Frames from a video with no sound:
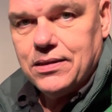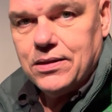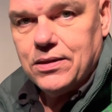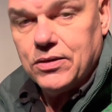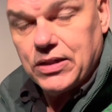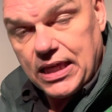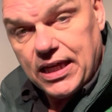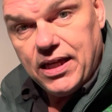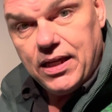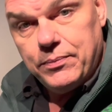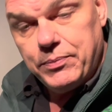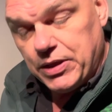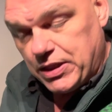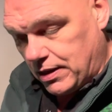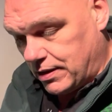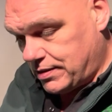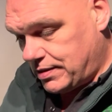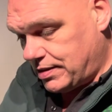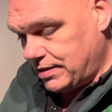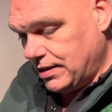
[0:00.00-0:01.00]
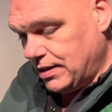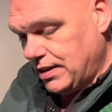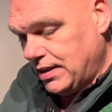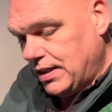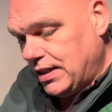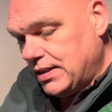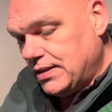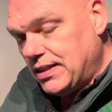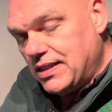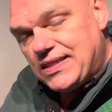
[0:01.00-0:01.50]
Okay, because
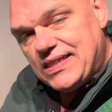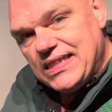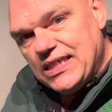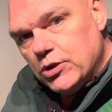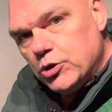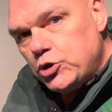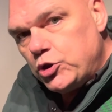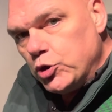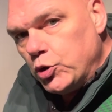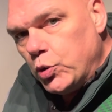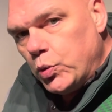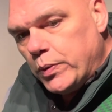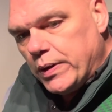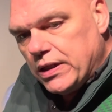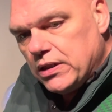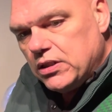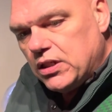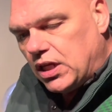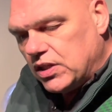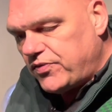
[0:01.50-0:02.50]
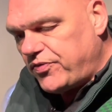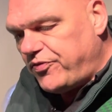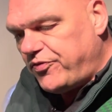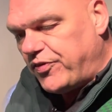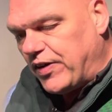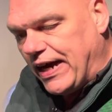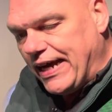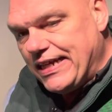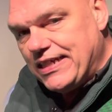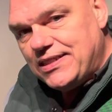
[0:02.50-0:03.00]
the CO2 will not
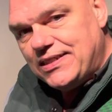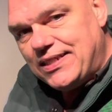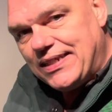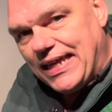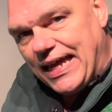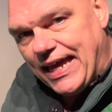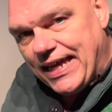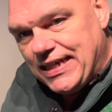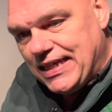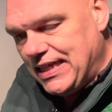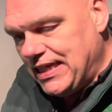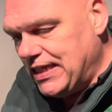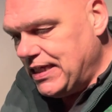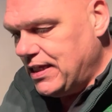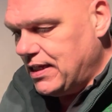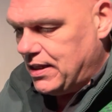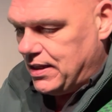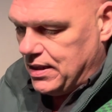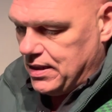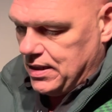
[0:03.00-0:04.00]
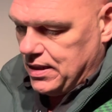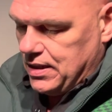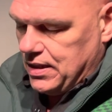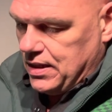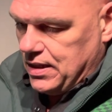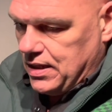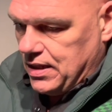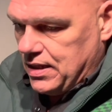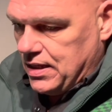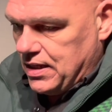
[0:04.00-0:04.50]
find any
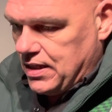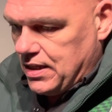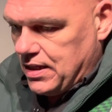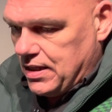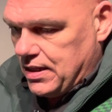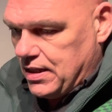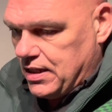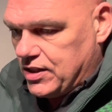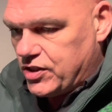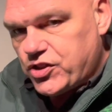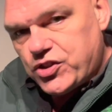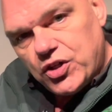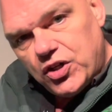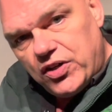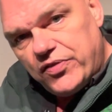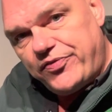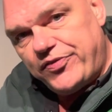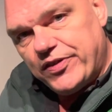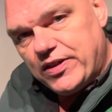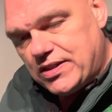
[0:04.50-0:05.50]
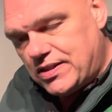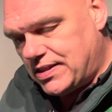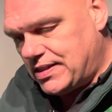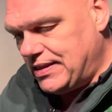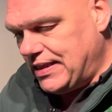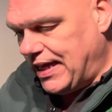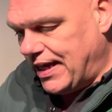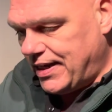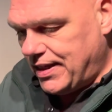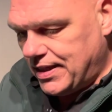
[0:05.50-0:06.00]
surface
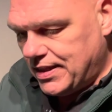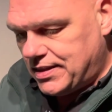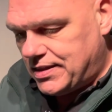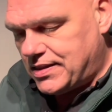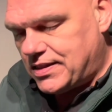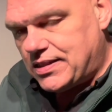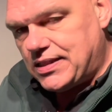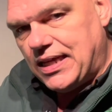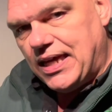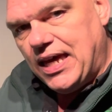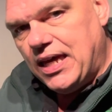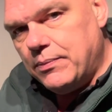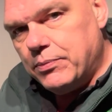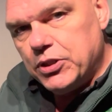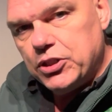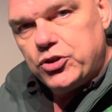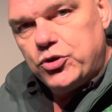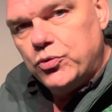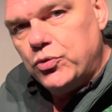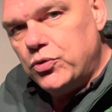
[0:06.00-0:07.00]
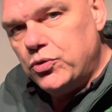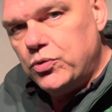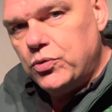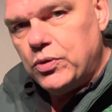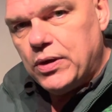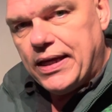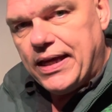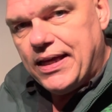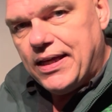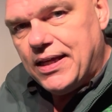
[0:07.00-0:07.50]
that it's able
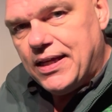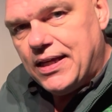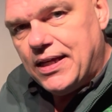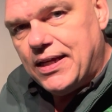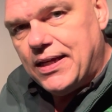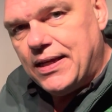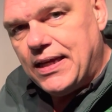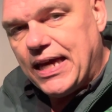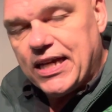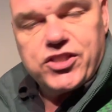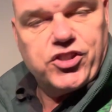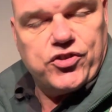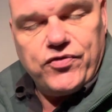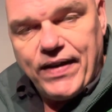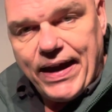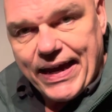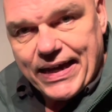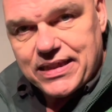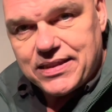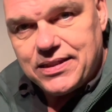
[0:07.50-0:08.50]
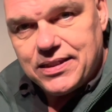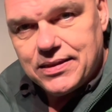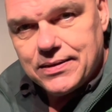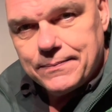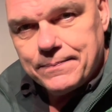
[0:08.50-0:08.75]
to extract.